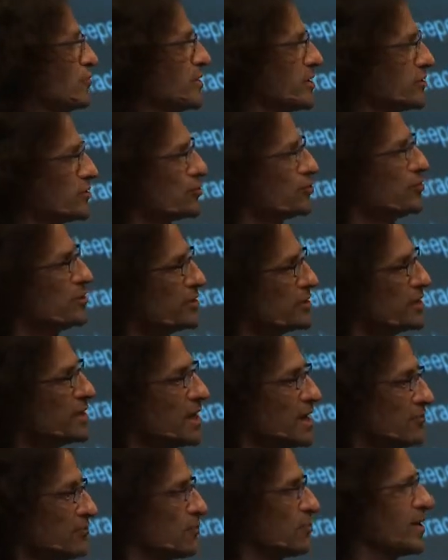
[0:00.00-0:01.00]
minutes during the
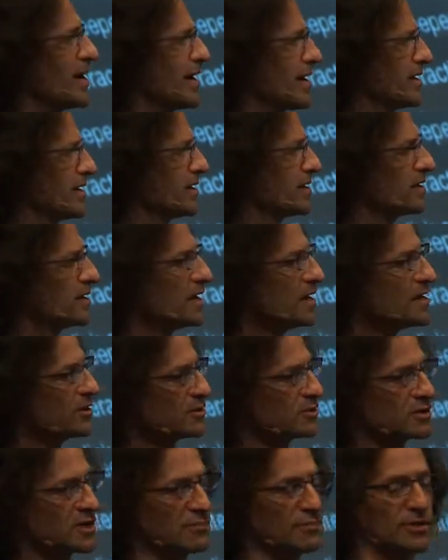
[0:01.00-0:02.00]
day for planning
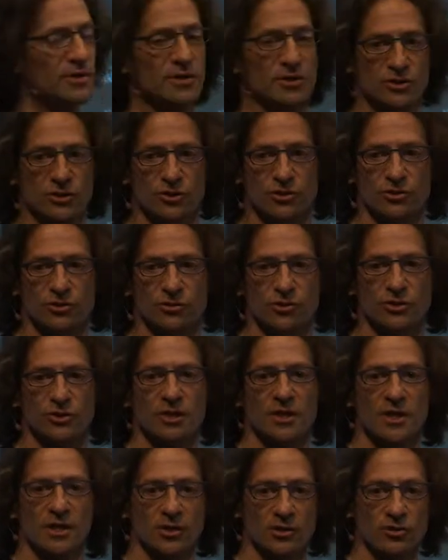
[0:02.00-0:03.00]
to something that's used
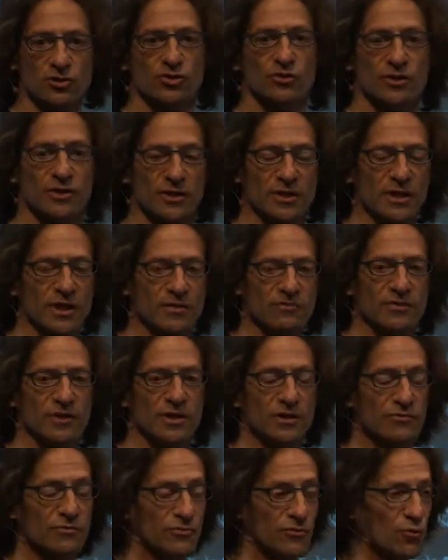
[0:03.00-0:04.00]
during the
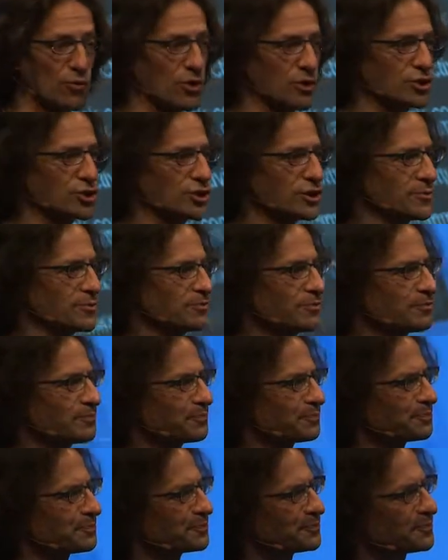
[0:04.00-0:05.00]
evening for watching.
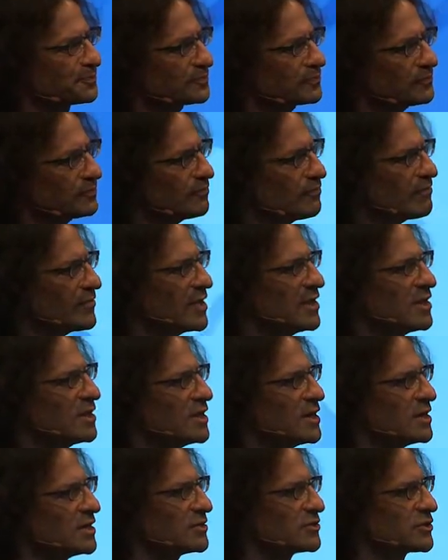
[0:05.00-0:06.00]

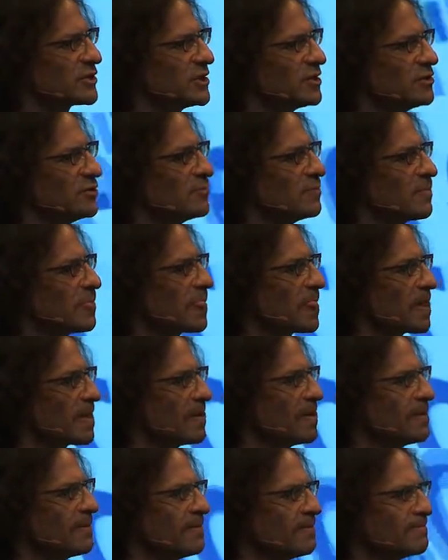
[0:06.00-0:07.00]
So
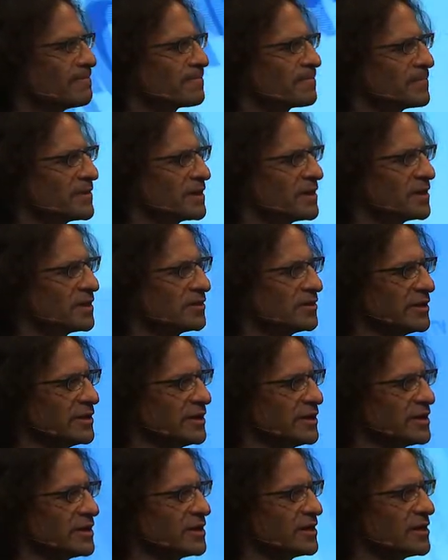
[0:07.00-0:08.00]
let
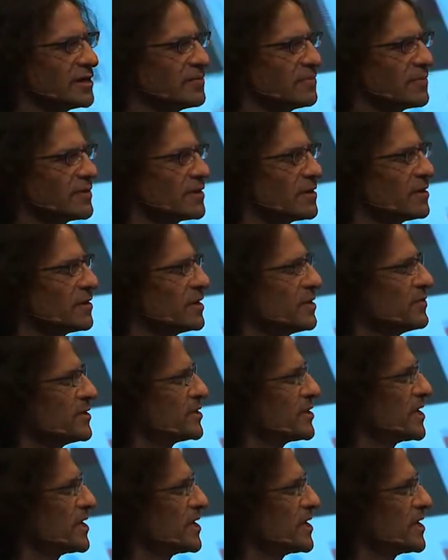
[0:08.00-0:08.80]
me